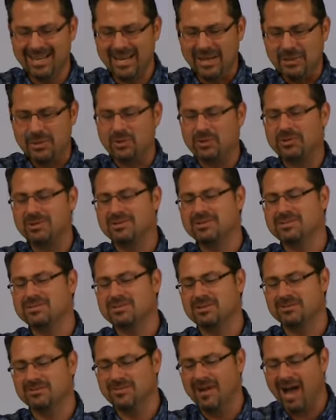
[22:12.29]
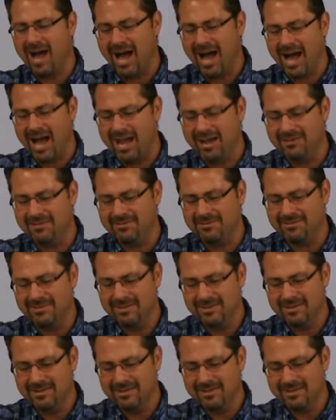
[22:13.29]
In order to survive
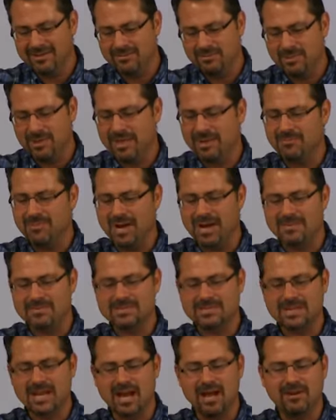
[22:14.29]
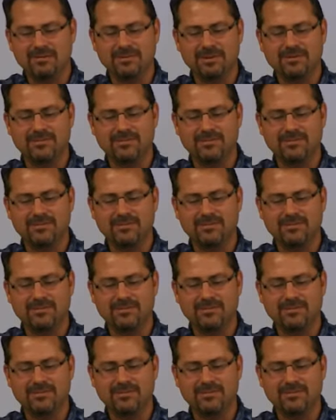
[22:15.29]
being by himself,